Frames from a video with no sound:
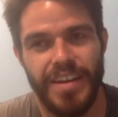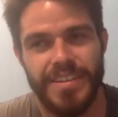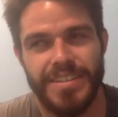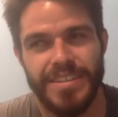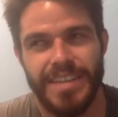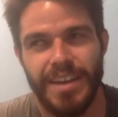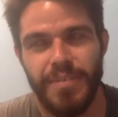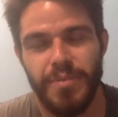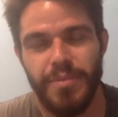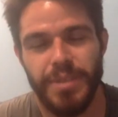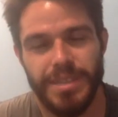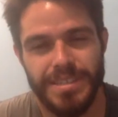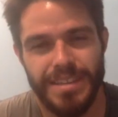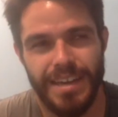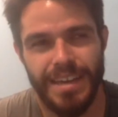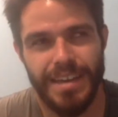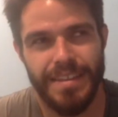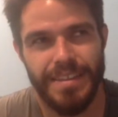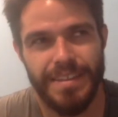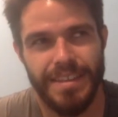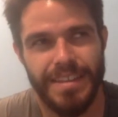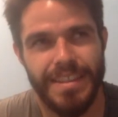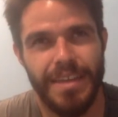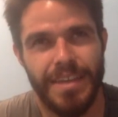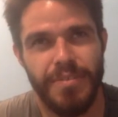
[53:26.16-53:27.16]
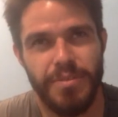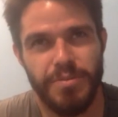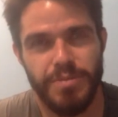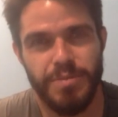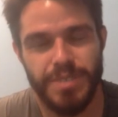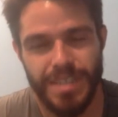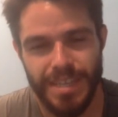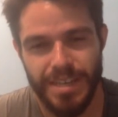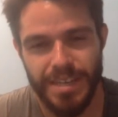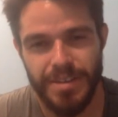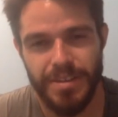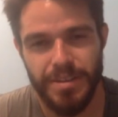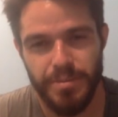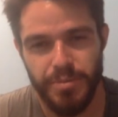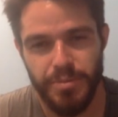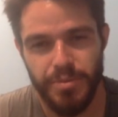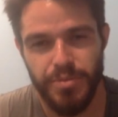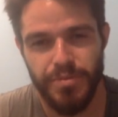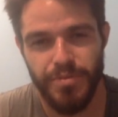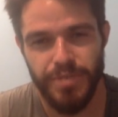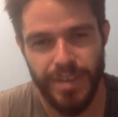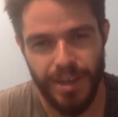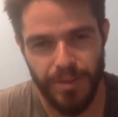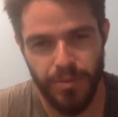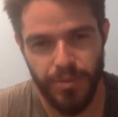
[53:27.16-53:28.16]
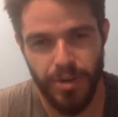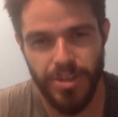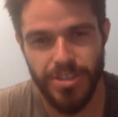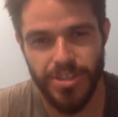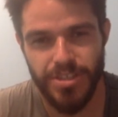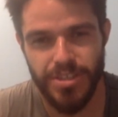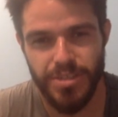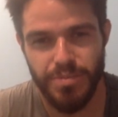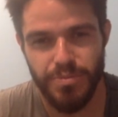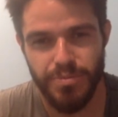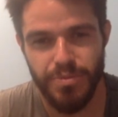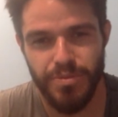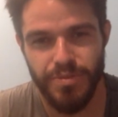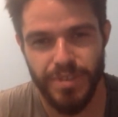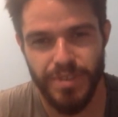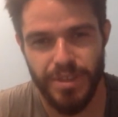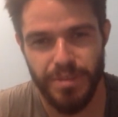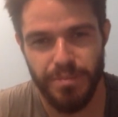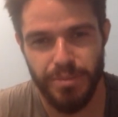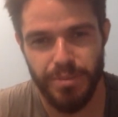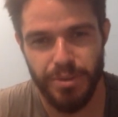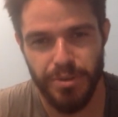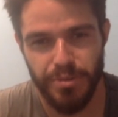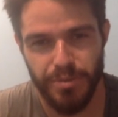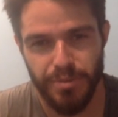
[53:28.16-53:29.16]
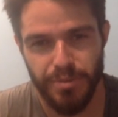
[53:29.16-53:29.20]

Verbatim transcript: is that was? I think that one was in the movie. I watched this movie. Yeah, yeah it